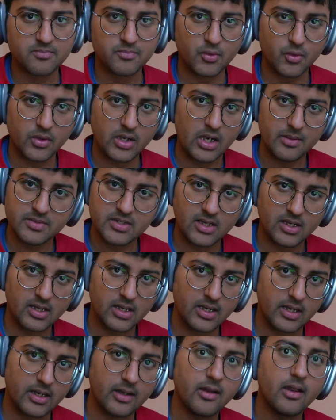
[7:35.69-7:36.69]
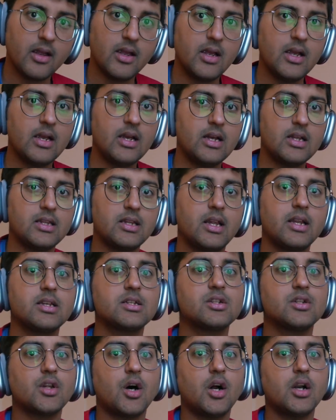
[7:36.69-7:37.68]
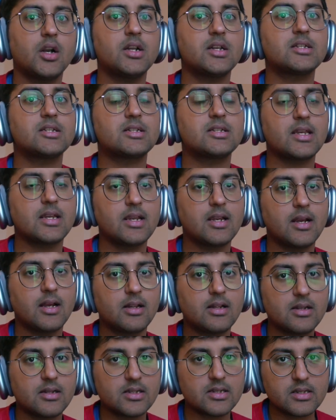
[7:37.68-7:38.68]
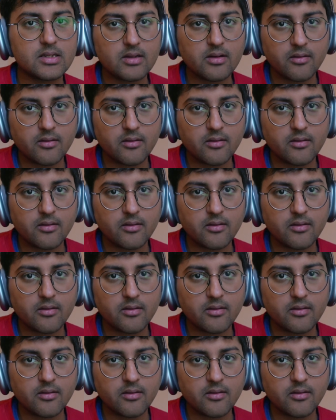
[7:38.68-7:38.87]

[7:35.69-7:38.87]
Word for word: programs are running there is not a single